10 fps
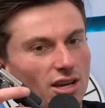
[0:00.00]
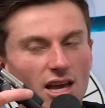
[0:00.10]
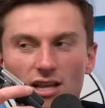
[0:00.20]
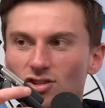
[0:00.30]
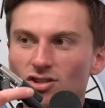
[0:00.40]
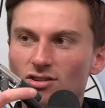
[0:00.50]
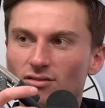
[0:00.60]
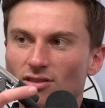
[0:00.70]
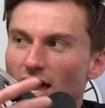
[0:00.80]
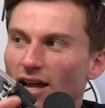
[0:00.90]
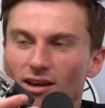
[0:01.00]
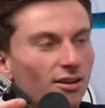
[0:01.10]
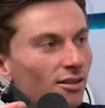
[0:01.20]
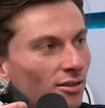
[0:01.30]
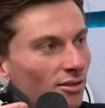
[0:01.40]
it's like
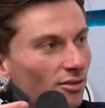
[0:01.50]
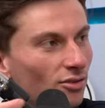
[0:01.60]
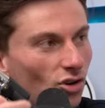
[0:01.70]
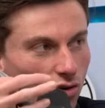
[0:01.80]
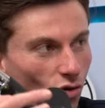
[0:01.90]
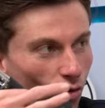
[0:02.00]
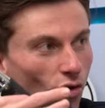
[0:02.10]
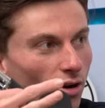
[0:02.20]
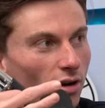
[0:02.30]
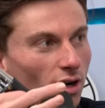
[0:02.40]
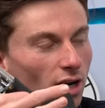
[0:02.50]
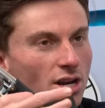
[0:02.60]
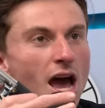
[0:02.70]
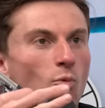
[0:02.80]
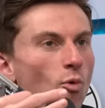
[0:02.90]
wet, co-
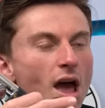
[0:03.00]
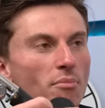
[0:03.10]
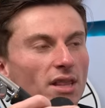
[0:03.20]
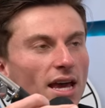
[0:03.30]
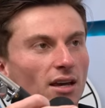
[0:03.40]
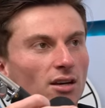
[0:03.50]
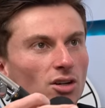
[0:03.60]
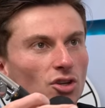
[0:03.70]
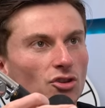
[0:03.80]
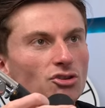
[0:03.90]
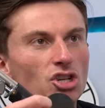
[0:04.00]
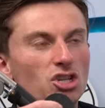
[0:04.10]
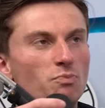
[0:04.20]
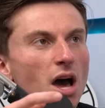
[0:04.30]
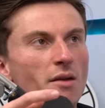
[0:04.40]
not wet, but like there's a
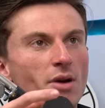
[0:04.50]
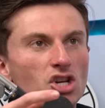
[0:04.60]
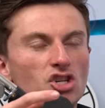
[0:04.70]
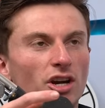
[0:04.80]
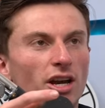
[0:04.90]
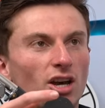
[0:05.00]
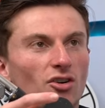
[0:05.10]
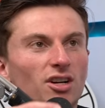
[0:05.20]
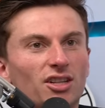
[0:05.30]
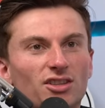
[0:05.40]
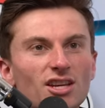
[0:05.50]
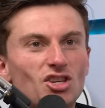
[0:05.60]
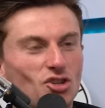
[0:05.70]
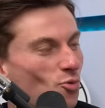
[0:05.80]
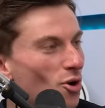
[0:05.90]
spot on my shirt, and I go, this
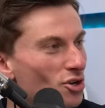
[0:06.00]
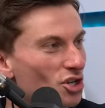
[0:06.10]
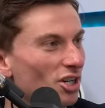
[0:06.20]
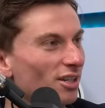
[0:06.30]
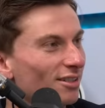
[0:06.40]
is crunchy.